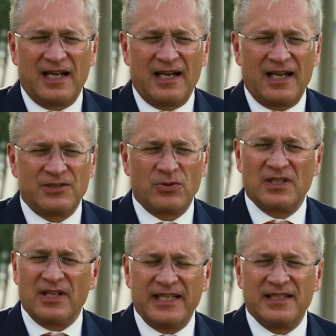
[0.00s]
I sort of
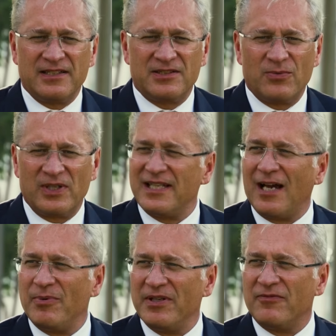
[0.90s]
liken it to what's
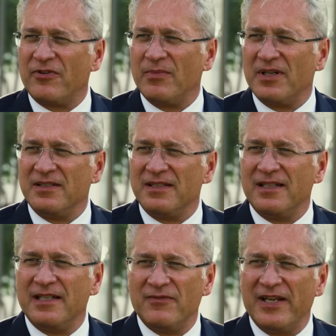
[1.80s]
happened from an
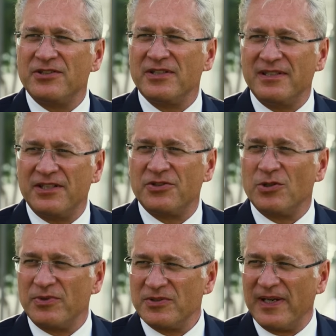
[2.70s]
innovation digital
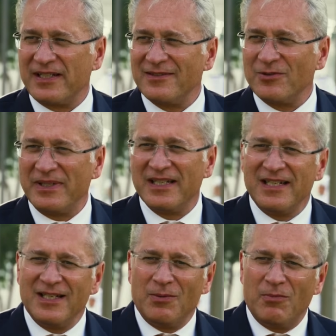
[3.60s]
perspective.
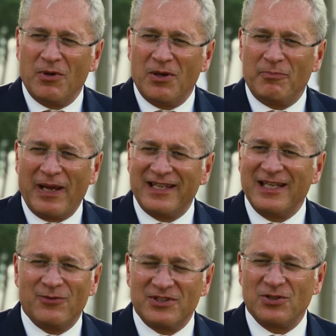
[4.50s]

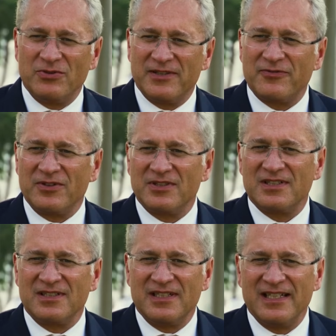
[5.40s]
Banking was so different
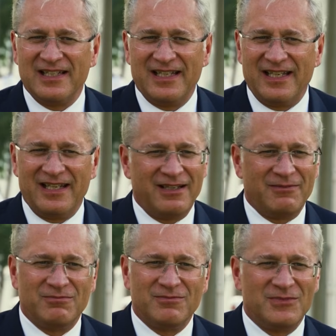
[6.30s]
in
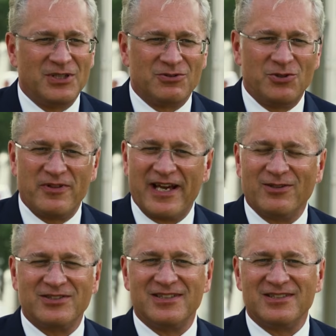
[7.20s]
the
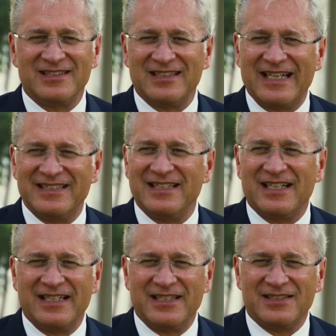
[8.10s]
2000s and the
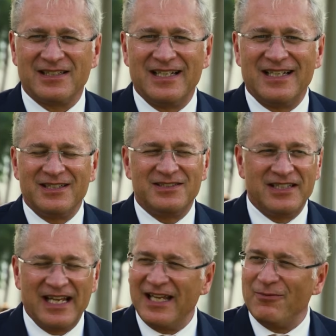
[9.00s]
1990s.
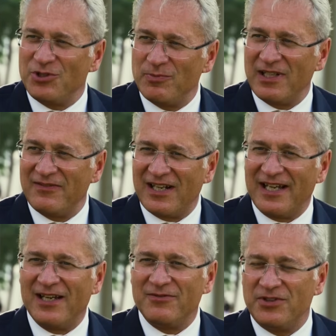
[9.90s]
Today, would you believe it, I
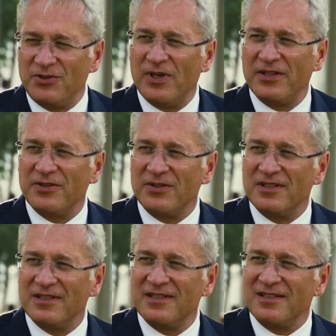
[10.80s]
have 200
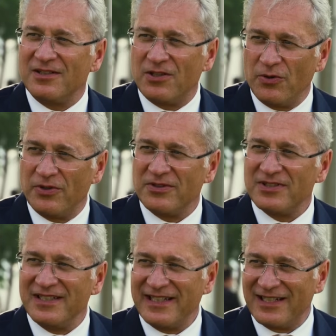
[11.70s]
coders
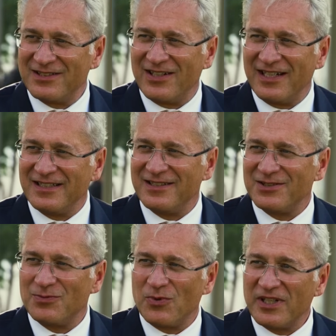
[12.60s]
and data
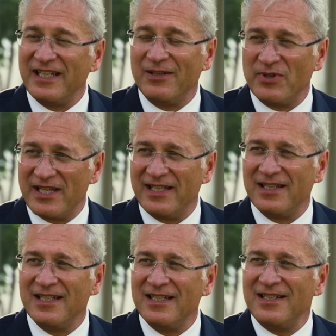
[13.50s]
scientists working
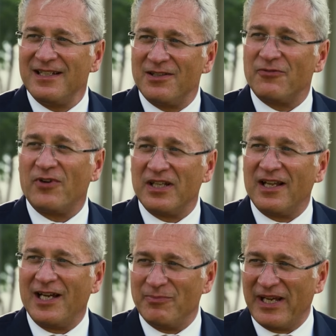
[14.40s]
within the
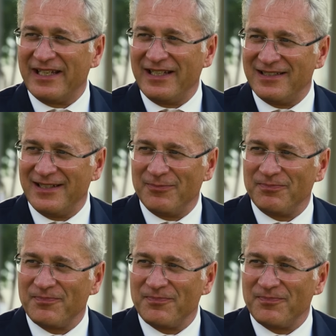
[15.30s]
frontline banking team.